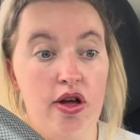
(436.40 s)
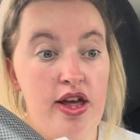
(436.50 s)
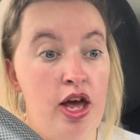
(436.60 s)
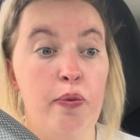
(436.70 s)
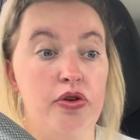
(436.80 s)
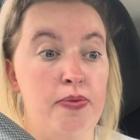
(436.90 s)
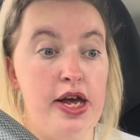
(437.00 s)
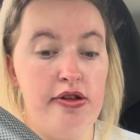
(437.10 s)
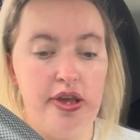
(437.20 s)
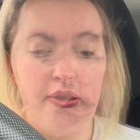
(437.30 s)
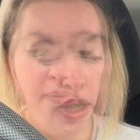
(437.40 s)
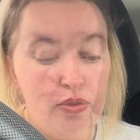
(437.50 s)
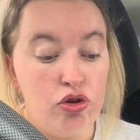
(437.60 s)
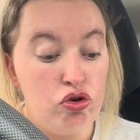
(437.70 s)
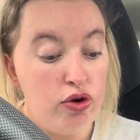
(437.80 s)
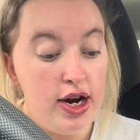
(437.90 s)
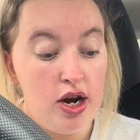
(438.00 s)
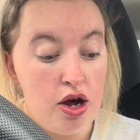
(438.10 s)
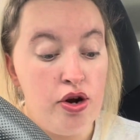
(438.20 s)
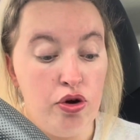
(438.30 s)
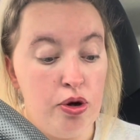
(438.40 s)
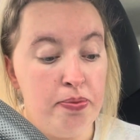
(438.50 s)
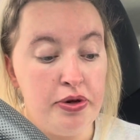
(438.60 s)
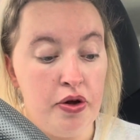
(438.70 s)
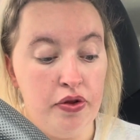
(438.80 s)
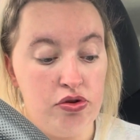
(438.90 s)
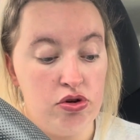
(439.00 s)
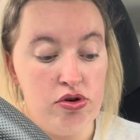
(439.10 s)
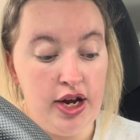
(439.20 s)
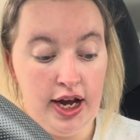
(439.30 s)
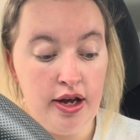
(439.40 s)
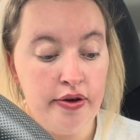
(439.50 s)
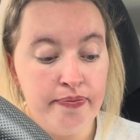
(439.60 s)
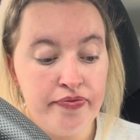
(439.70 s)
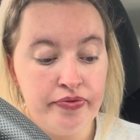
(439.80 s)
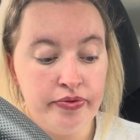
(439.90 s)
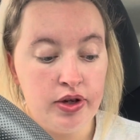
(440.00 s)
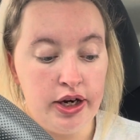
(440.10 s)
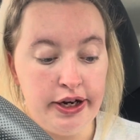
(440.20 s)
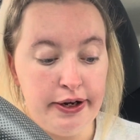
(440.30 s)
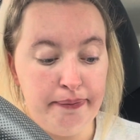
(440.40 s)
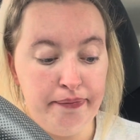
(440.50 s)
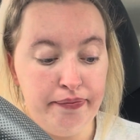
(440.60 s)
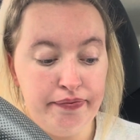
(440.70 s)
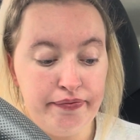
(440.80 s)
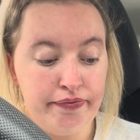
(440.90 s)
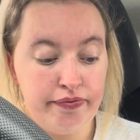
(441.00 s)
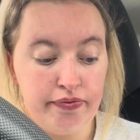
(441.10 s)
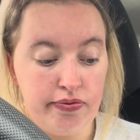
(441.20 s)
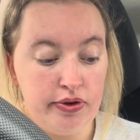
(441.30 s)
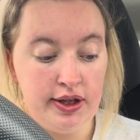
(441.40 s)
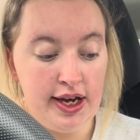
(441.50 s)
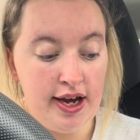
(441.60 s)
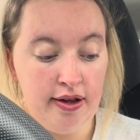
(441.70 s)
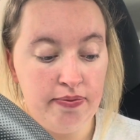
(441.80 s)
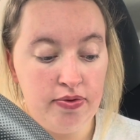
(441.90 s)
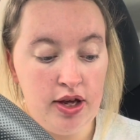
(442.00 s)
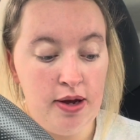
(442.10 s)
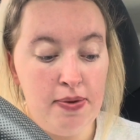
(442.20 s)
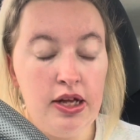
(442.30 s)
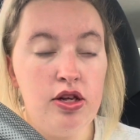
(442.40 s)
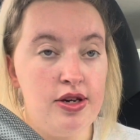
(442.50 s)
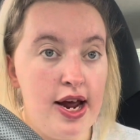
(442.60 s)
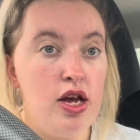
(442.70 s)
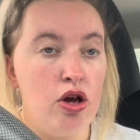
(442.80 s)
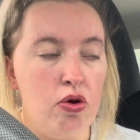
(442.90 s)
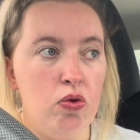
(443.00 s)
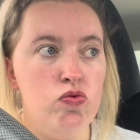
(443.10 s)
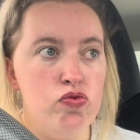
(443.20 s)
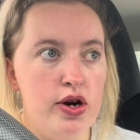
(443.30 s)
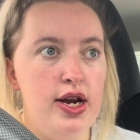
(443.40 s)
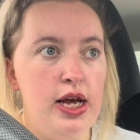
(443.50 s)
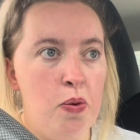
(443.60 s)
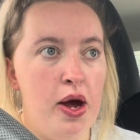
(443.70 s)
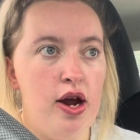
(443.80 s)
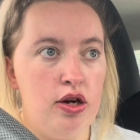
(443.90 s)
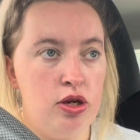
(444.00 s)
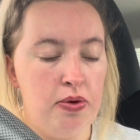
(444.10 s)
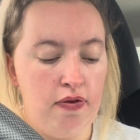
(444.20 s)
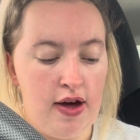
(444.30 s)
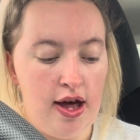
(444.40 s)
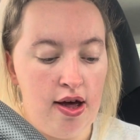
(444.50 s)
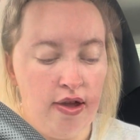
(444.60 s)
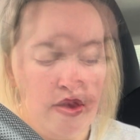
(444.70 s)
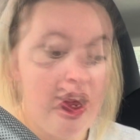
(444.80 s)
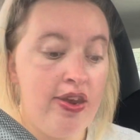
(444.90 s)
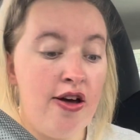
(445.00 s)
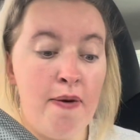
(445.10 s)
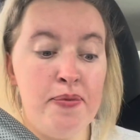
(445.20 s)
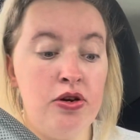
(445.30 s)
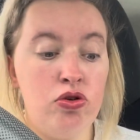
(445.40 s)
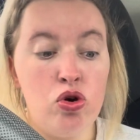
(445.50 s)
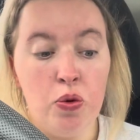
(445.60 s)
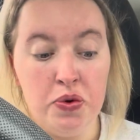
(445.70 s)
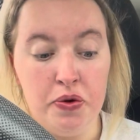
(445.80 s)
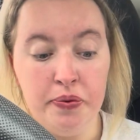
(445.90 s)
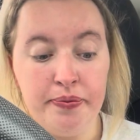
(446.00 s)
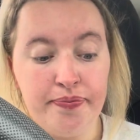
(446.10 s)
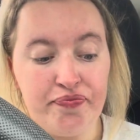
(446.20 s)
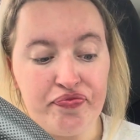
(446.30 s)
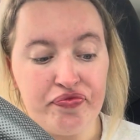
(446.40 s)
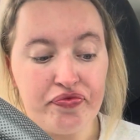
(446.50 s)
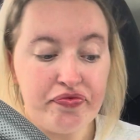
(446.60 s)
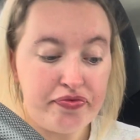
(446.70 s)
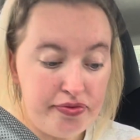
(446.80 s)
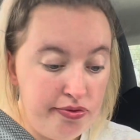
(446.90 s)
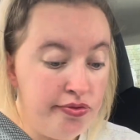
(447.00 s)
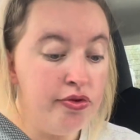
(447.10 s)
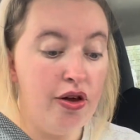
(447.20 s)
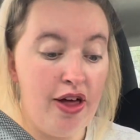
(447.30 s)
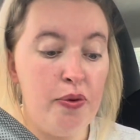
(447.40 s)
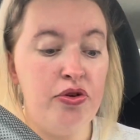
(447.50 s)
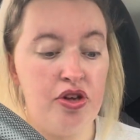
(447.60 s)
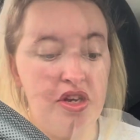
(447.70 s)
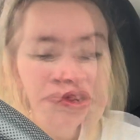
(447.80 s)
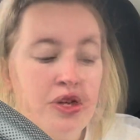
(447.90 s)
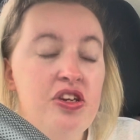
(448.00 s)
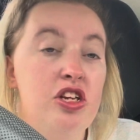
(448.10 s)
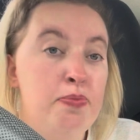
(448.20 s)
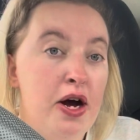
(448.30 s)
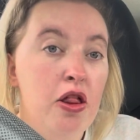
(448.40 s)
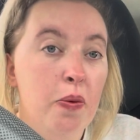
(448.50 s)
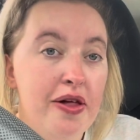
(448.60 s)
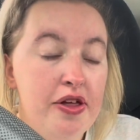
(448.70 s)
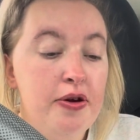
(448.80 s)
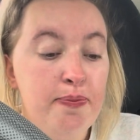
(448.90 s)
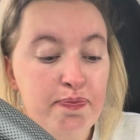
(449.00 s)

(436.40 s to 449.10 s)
it was amazing. It was a great lineup on the Sunday. Yeah, it made the day go really quick, to be fair. And then I've been to Cornwall. That was good despite the weather.